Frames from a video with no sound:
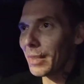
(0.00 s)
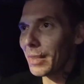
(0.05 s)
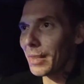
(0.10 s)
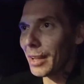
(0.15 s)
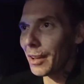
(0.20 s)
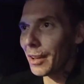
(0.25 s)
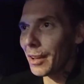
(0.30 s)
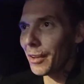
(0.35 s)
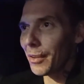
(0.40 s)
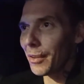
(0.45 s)

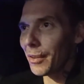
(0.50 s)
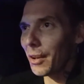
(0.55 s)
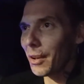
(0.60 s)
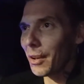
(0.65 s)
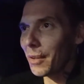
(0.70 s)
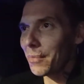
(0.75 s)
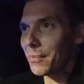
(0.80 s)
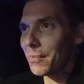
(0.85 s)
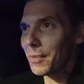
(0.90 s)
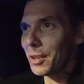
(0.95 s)
yeah,
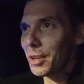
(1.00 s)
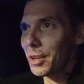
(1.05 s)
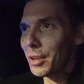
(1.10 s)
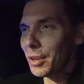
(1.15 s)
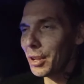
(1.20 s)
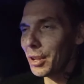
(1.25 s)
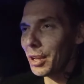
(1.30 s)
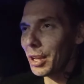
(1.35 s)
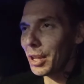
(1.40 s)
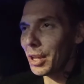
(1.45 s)

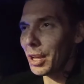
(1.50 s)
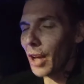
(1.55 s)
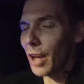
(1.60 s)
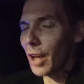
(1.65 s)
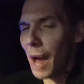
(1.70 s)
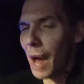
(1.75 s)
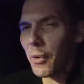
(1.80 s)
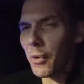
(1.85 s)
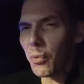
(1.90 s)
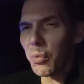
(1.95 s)
yeah,
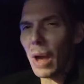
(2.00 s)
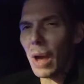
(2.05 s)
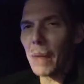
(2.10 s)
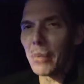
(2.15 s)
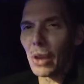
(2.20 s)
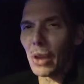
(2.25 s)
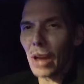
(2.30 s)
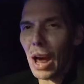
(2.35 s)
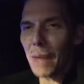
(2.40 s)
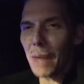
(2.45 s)
I'm a
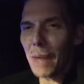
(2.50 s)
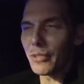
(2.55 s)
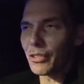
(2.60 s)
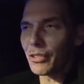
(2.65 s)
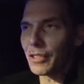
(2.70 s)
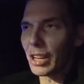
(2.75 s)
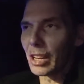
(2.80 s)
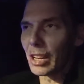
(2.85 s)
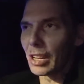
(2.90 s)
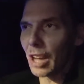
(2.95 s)
rebel. I'm
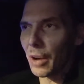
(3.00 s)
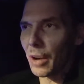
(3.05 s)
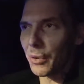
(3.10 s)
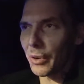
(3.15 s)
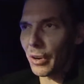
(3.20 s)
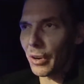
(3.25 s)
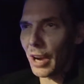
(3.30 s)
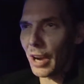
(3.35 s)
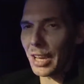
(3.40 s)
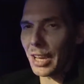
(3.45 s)
just a
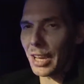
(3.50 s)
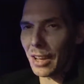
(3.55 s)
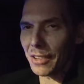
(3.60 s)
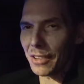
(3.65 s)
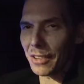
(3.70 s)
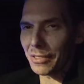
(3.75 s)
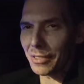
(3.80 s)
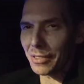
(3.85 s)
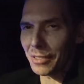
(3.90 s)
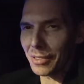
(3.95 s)
loner, I
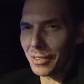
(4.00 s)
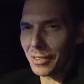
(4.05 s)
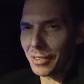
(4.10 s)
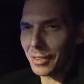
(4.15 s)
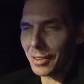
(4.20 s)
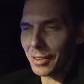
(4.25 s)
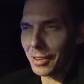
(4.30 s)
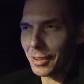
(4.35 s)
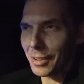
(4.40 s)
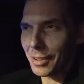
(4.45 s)
guess.
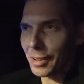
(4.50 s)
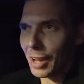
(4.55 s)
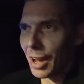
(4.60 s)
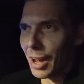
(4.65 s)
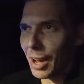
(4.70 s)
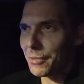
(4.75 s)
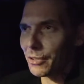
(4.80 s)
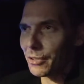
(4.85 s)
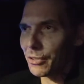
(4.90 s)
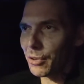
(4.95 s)

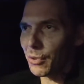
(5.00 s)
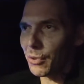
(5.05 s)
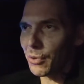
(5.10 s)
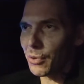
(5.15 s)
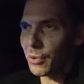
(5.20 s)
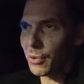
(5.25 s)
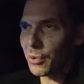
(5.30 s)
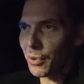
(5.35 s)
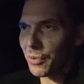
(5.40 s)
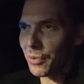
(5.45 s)
I'm just too
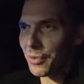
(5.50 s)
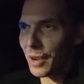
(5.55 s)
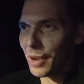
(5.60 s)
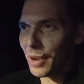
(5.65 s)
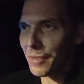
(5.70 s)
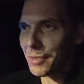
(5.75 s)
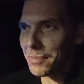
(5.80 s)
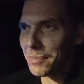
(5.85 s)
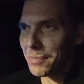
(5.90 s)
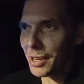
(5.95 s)
cool for
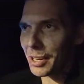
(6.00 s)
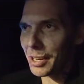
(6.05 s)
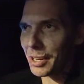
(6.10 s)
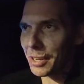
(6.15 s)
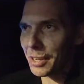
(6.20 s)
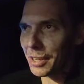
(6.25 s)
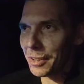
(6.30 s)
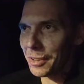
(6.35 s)
everybody.